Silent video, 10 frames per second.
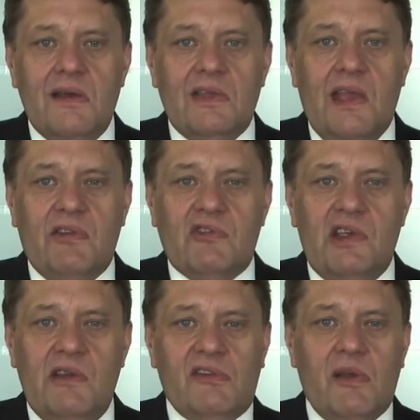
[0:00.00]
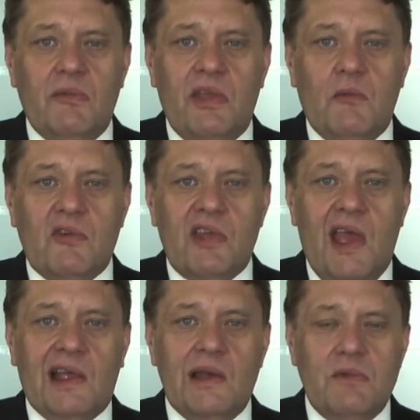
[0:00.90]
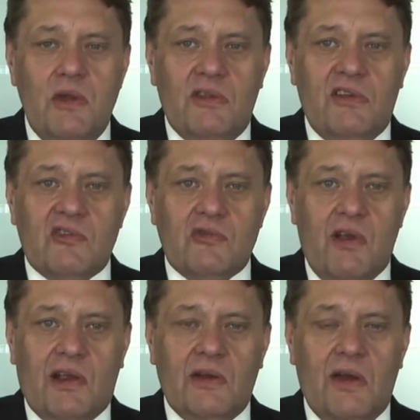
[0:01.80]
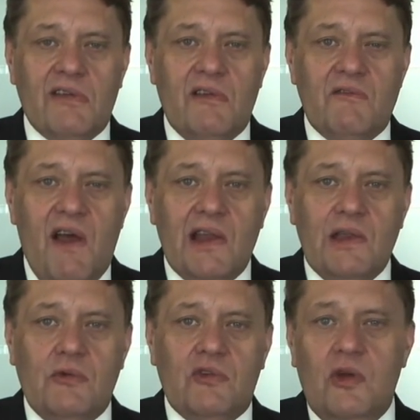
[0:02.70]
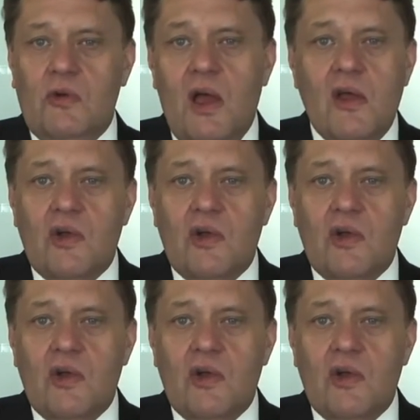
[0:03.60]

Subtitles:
they've achieved something which their community should recognise and value too,